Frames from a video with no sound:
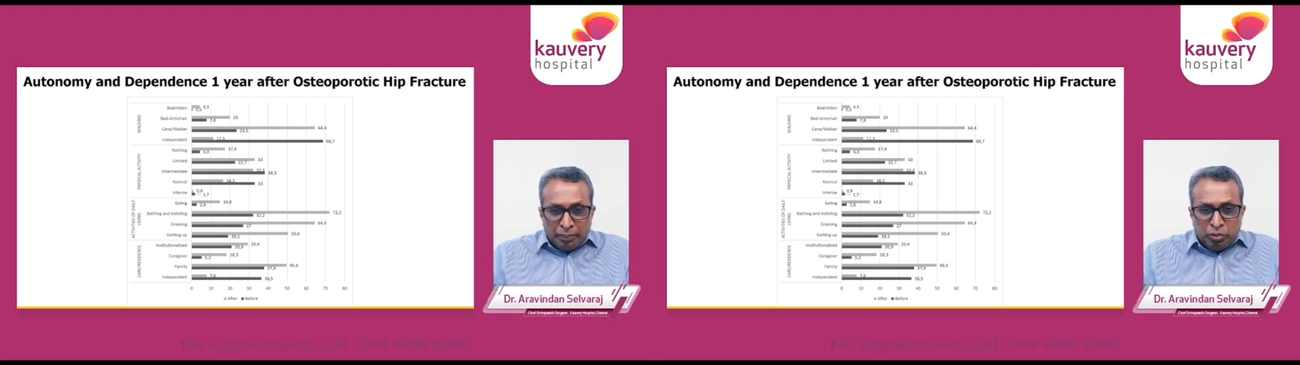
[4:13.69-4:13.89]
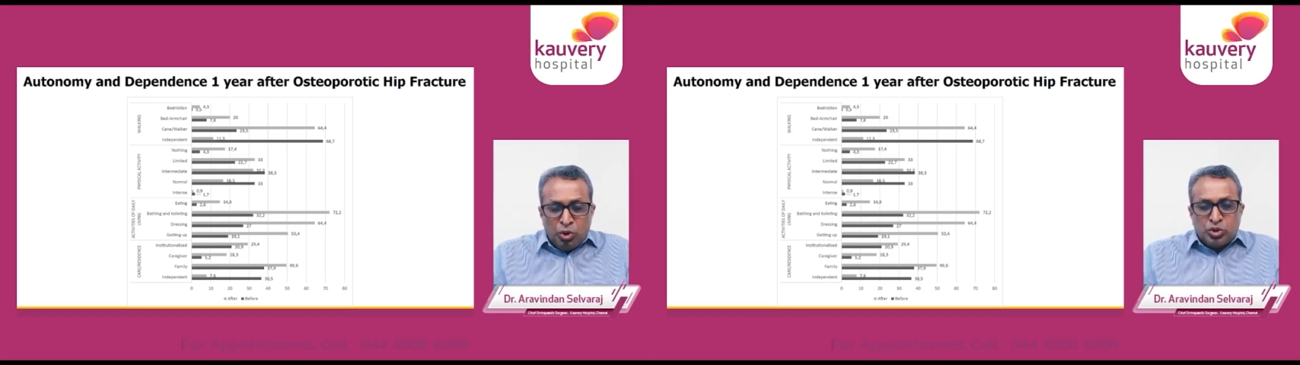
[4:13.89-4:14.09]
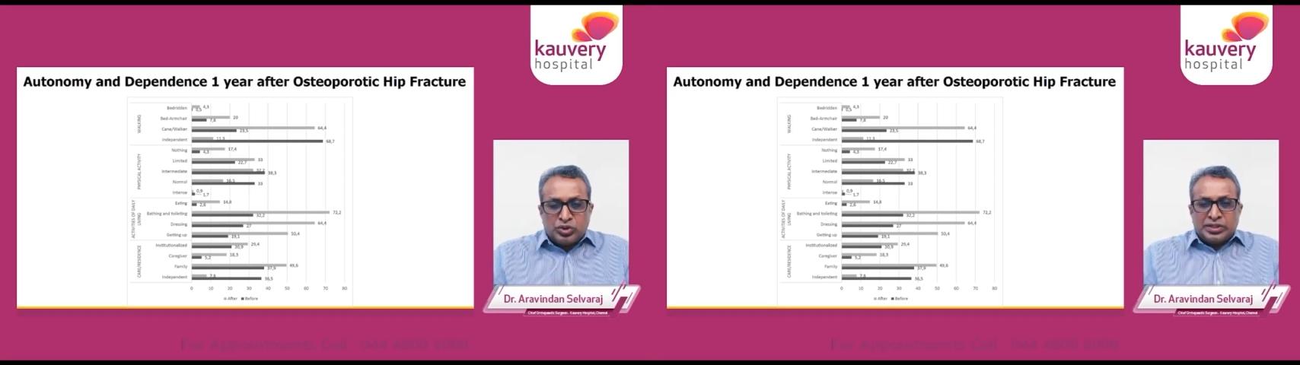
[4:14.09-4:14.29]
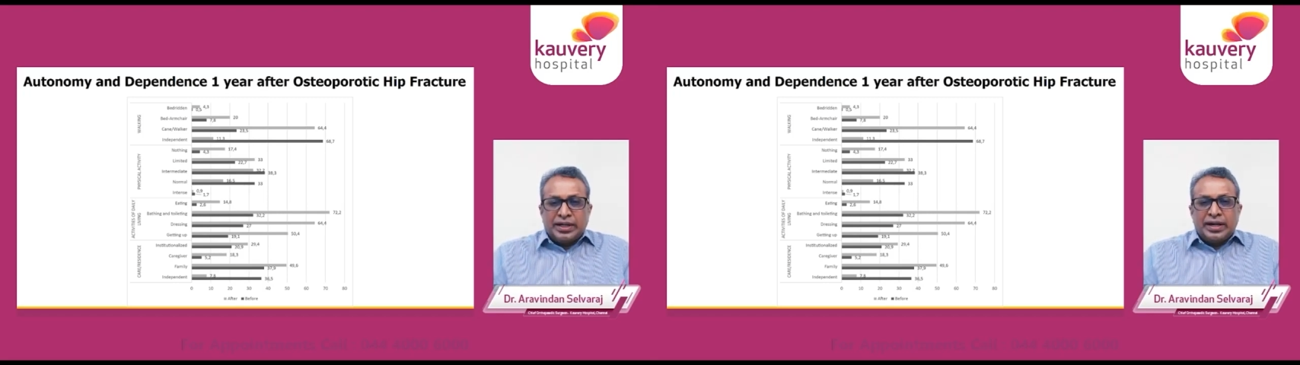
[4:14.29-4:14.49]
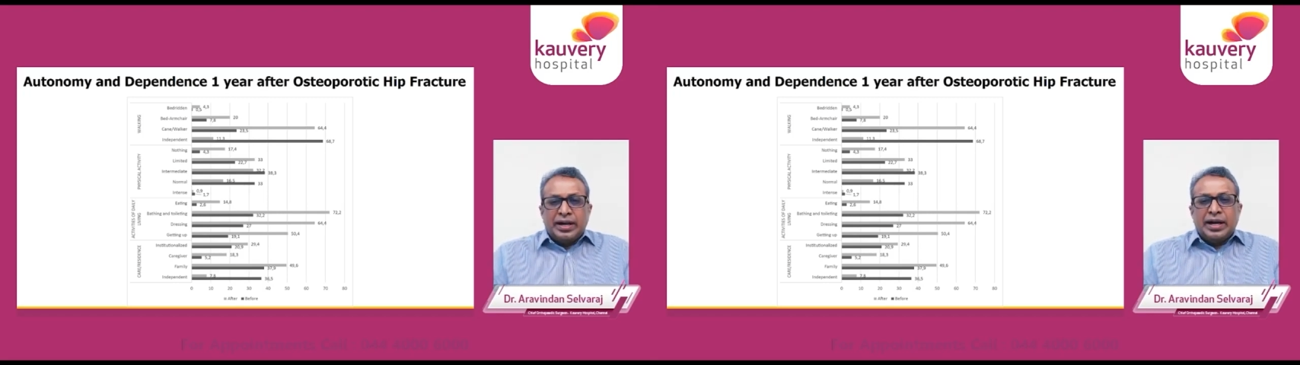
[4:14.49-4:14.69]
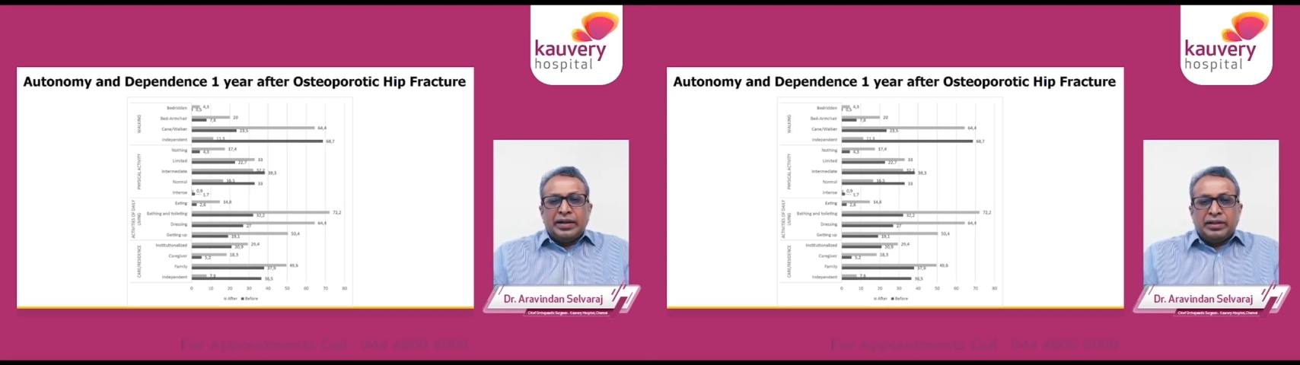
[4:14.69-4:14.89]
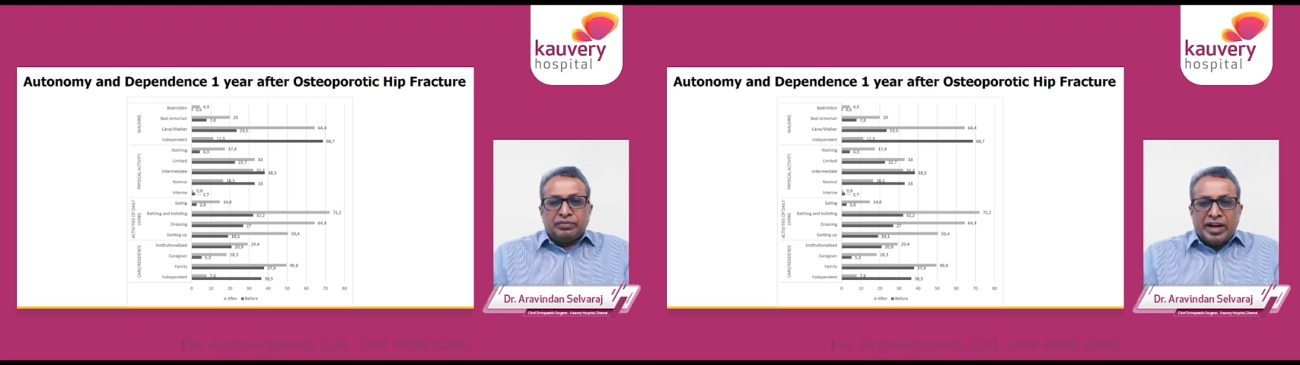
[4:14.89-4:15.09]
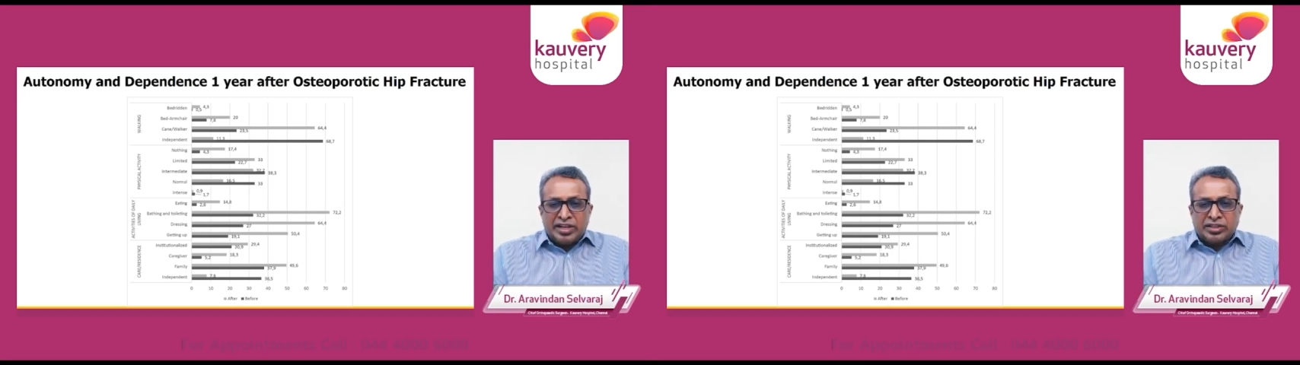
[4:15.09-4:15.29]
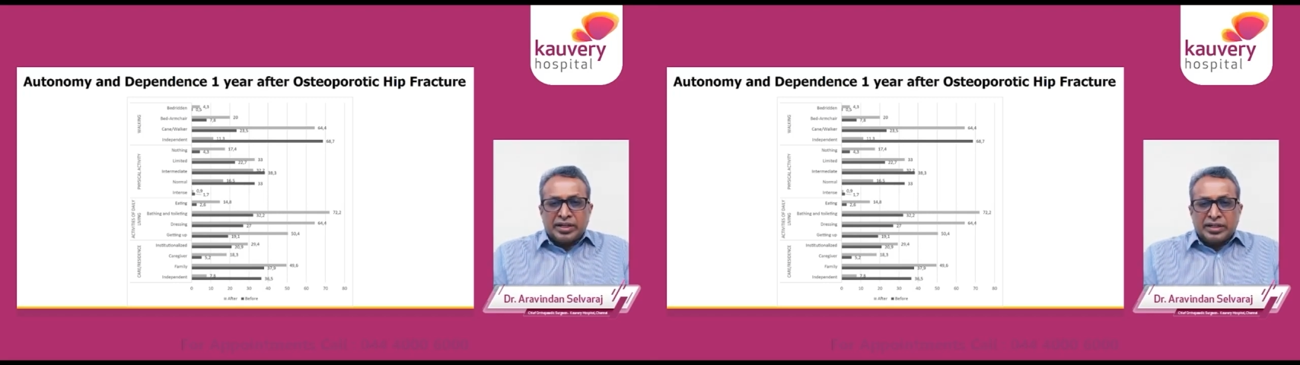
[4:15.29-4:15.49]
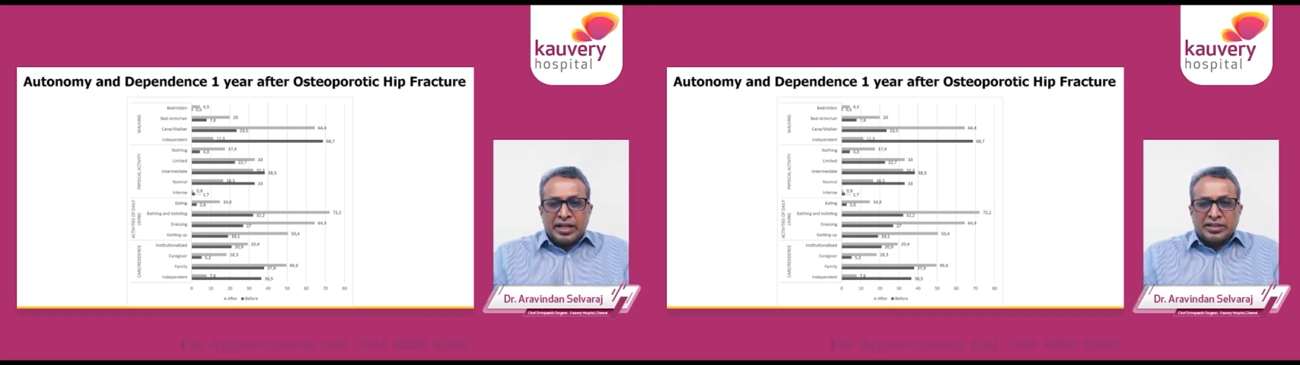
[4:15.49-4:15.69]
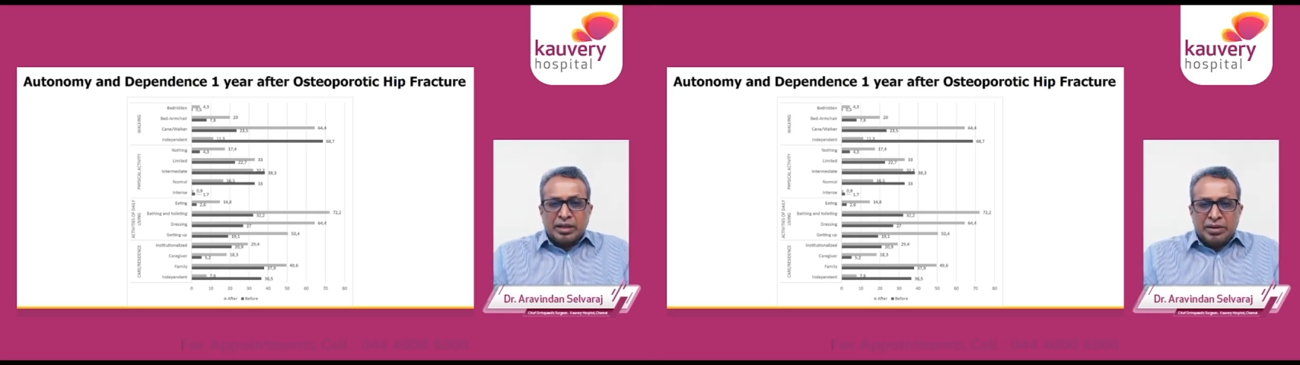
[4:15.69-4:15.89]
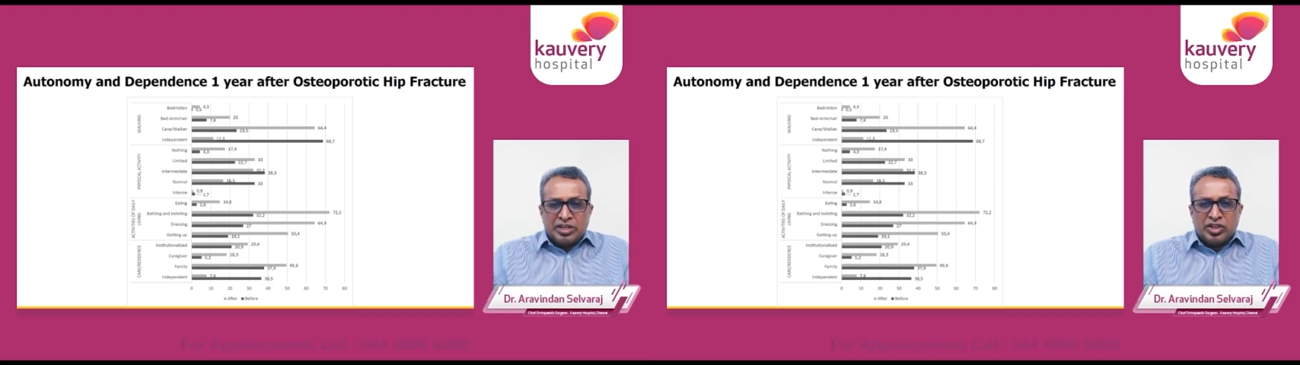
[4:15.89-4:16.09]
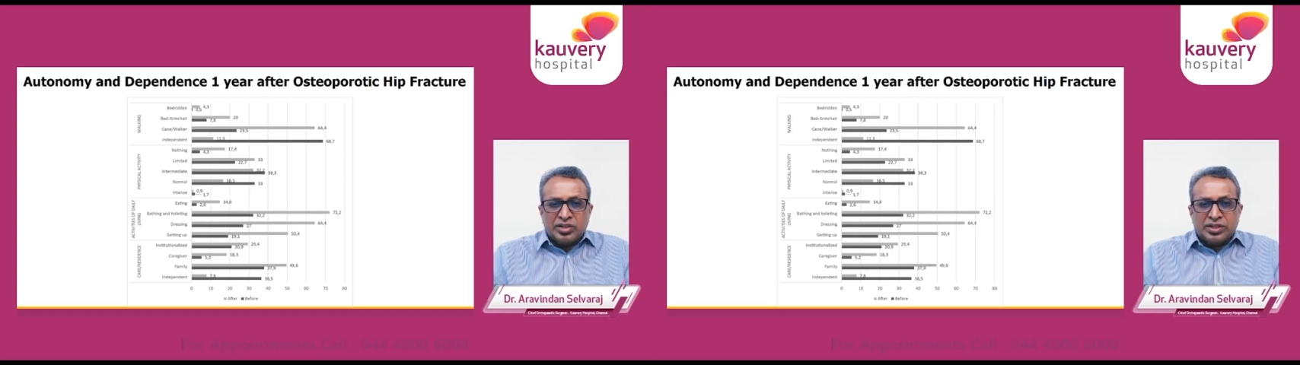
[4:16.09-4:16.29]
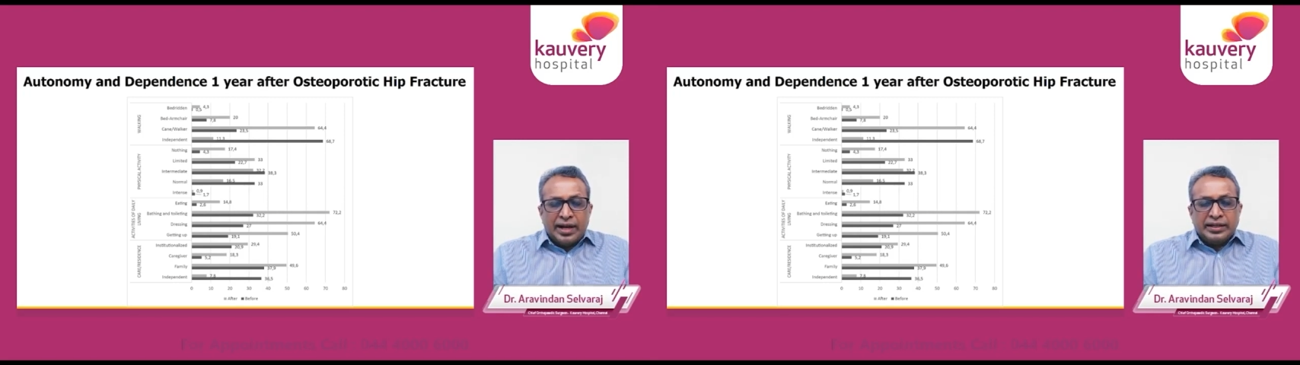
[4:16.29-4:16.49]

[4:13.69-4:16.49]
post the fracture stabilization,